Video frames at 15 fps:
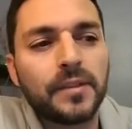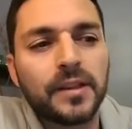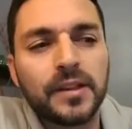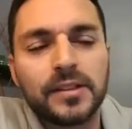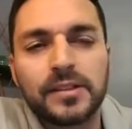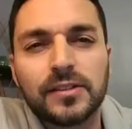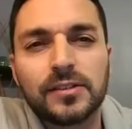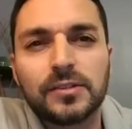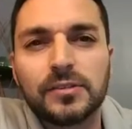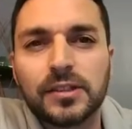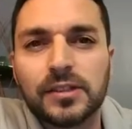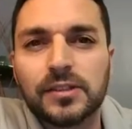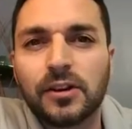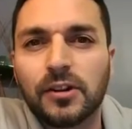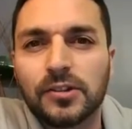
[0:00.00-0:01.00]
listen to
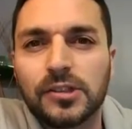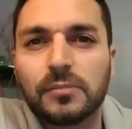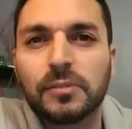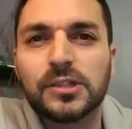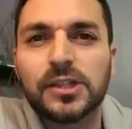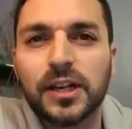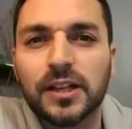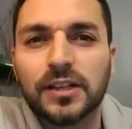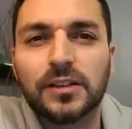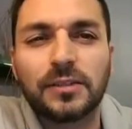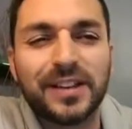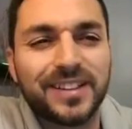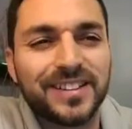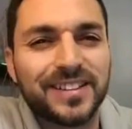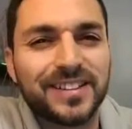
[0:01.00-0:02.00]
this awesome bachata, right?